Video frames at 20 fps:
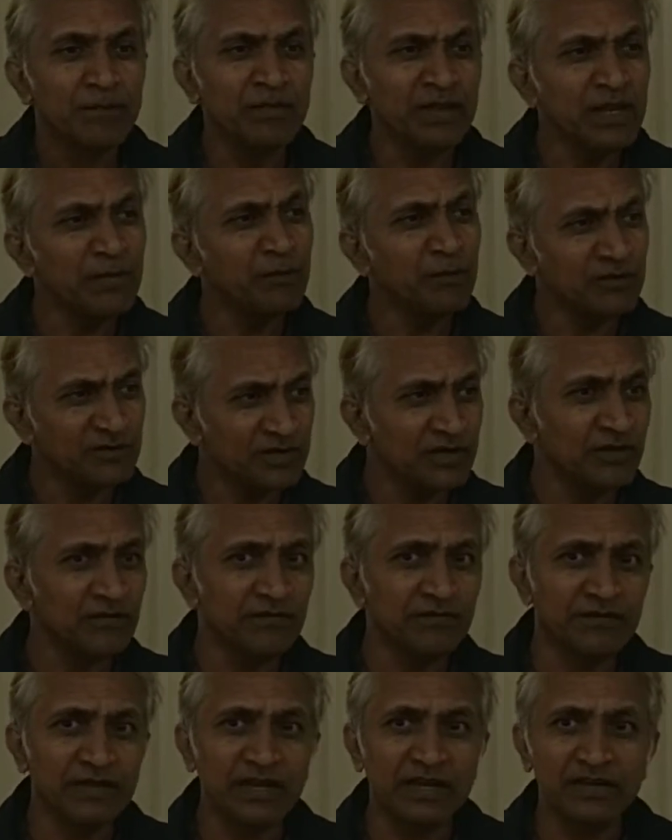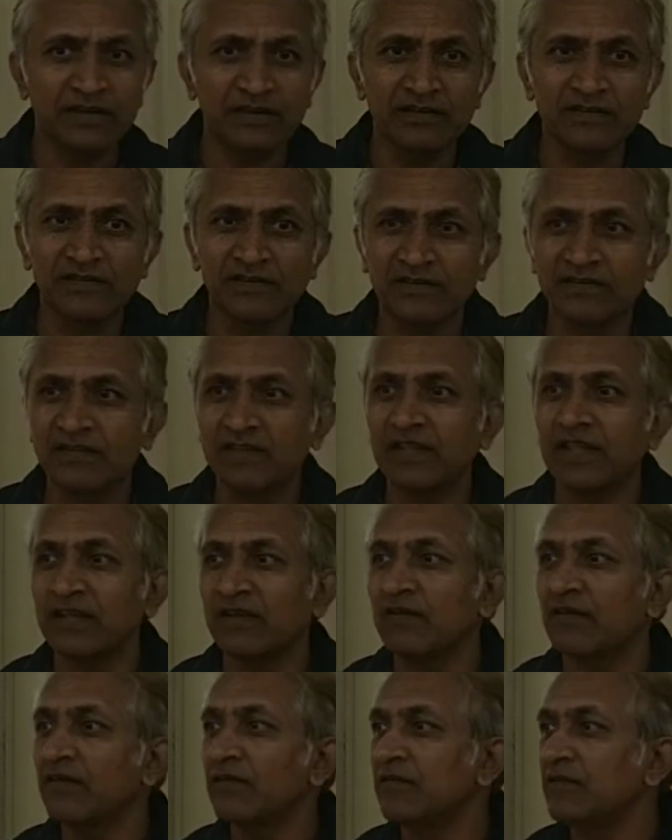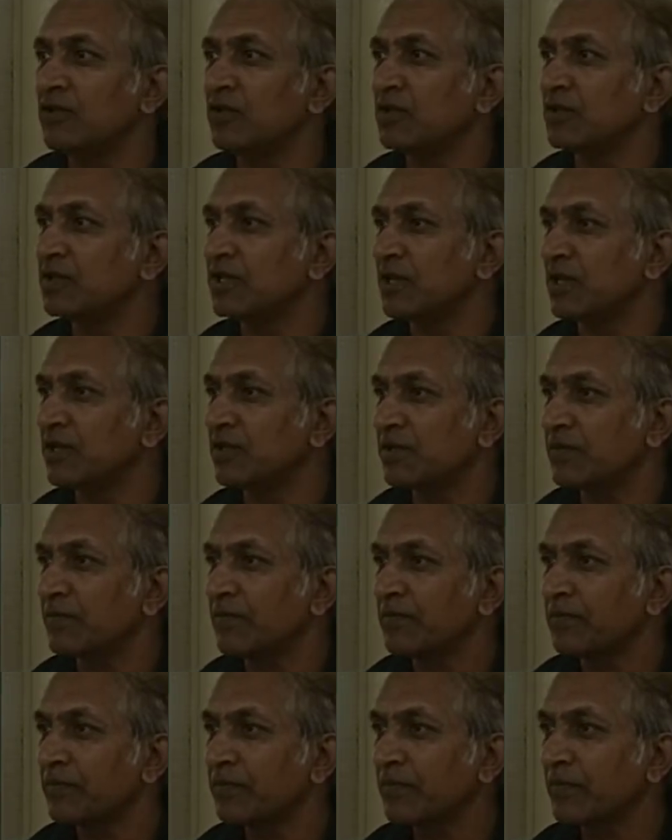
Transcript: Many positive characteristics are there with your generation.